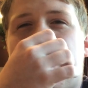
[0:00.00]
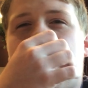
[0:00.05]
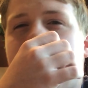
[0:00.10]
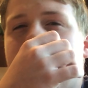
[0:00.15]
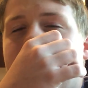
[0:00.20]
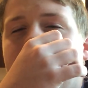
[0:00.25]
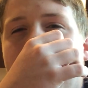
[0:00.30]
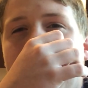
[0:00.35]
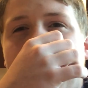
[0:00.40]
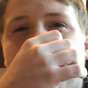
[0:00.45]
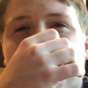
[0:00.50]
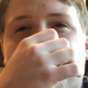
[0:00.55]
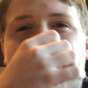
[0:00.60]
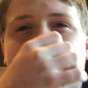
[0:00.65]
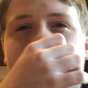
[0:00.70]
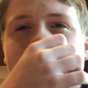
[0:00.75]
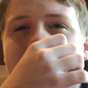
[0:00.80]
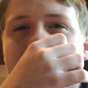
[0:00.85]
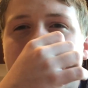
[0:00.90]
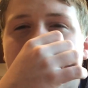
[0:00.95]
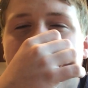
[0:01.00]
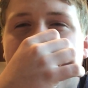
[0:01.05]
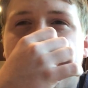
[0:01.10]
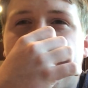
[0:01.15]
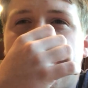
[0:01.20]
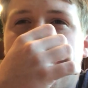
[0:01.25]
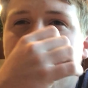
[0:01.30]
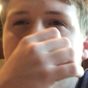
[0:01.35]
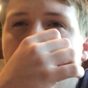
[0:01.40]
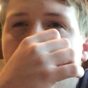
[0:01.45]
And I have to sit through
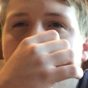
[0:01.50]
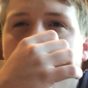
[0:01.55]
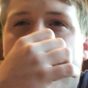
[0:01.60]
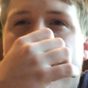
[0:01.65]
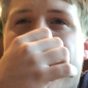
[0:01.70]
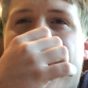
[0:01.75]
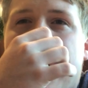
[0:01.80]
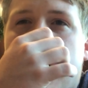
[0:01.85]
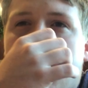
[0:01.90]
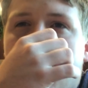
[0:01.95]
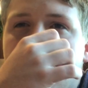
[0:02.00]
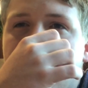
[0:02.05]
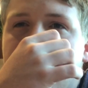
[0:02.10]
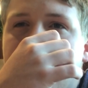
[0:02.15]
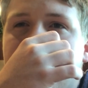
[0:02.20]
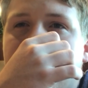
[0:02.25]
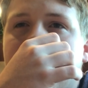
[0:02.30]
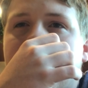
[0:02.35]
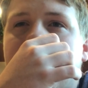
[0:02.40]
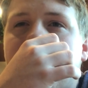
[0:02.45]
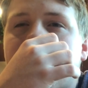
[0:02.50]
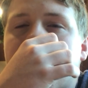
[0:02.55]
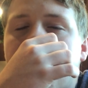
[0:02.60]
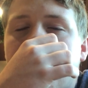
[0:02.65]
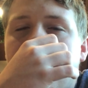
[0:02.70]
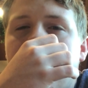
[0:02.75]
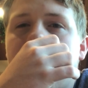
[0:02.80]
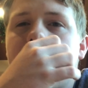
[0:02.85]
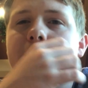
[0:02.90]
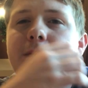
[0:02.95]
2 hours and
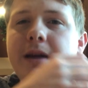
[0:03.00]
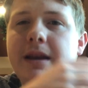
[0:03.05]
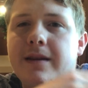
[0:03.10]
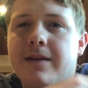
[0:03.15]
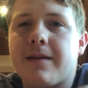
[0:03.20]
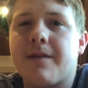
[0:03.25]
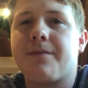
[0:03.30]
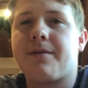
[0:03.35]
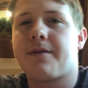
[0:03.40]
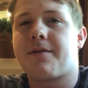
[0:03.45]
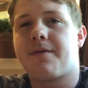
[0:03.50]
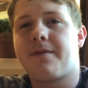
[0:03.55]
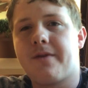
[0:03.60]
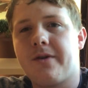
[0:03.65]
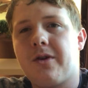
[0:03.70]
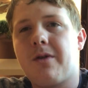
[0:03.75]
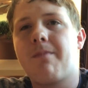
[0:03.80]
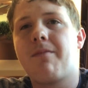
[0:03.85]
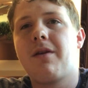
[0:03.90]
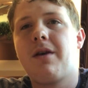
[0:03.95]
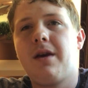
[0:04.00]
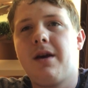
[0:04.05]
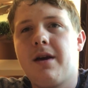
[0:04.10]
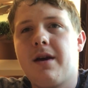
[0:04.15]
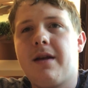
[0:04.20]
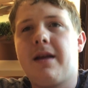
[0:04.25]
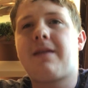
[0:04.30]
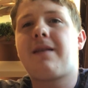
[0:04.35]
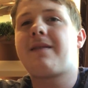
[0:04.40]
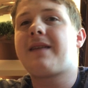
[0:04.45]
12 minutes of this film.
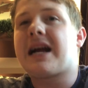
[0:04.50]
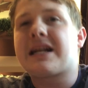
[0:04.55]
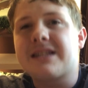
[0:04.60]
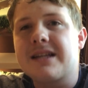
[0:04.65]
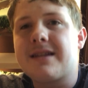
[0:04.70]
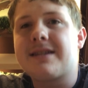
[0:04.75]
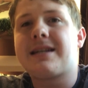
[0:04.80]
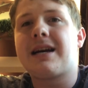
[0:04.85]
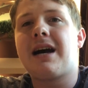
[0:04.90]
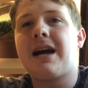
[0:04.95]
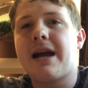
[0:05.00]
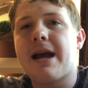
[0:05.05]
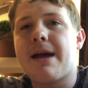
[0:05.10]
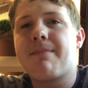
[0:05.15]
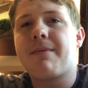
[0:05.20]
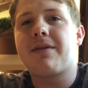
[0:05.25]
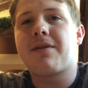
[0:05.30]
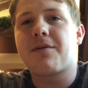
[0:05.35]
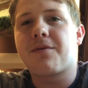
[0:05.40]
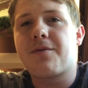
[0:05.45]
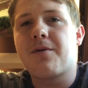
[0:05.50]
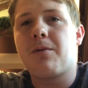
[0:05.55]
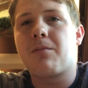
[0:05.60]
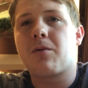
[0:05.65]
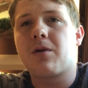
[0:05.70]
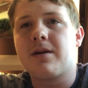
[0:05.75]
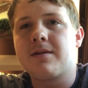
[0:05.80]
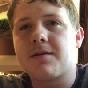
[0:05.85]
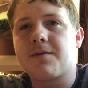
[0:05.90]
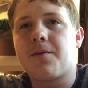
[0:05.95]
That's exactly the time that this
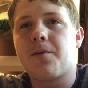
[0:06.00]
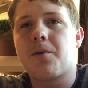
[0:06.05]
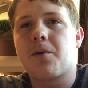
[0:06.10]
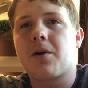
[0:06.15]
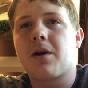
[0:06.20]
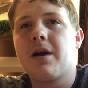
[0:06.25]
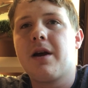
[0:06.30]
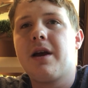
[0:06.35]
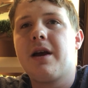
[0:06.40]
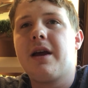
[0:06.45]
film runs for.